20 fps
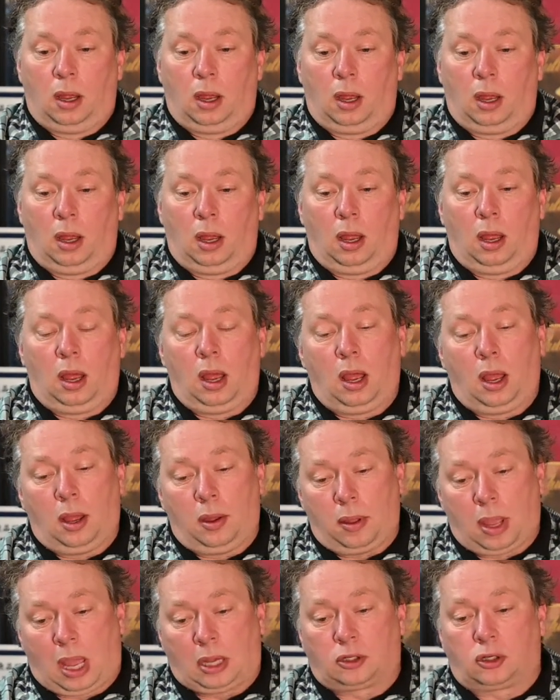
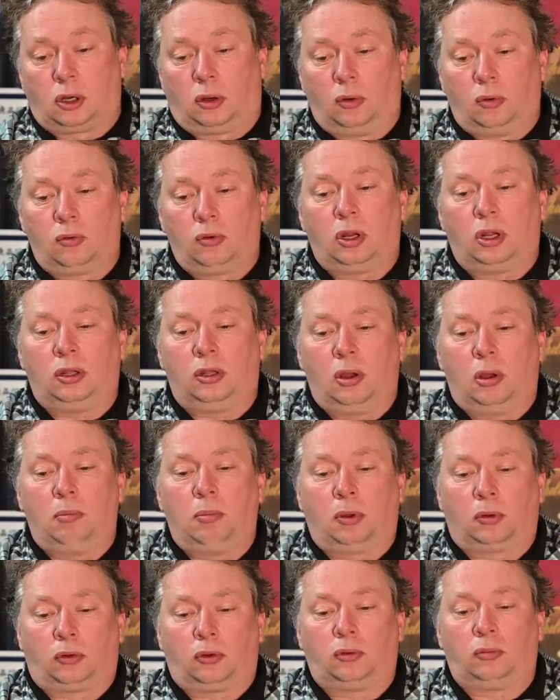Yeah, so the
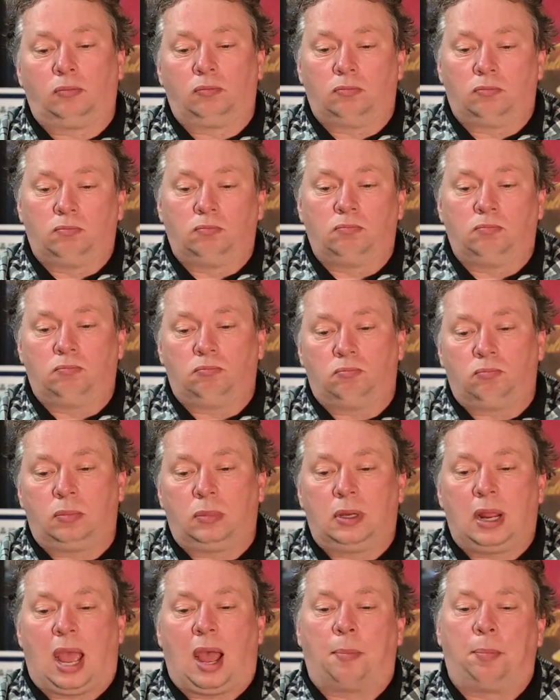jumbo,
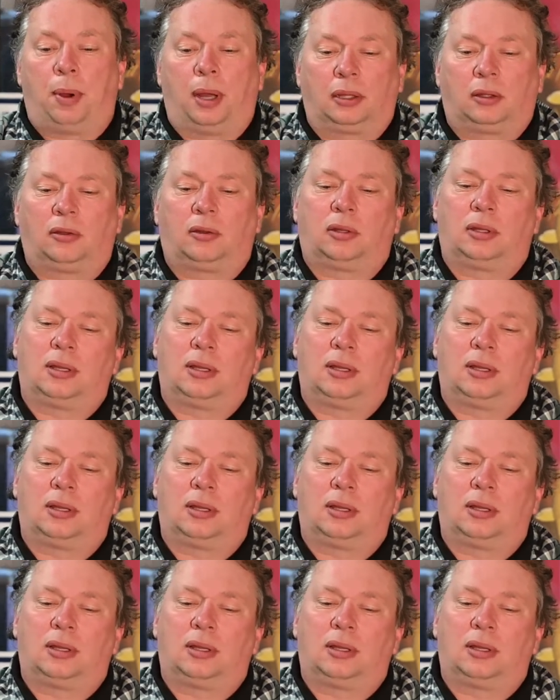yeah, but